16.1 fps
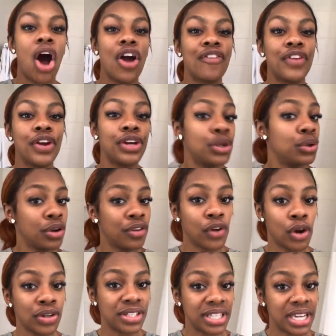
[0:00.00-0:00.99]
Harvard
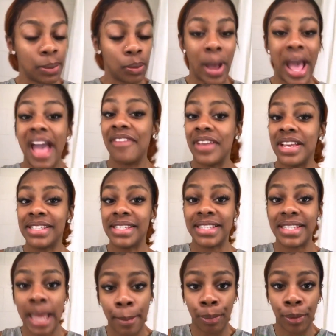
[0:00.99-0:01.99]
University will have a
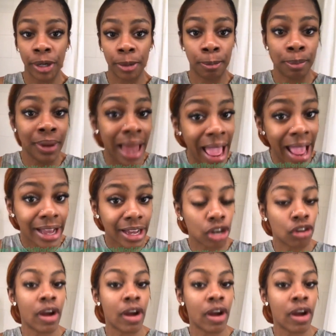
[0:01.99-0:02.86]
separate black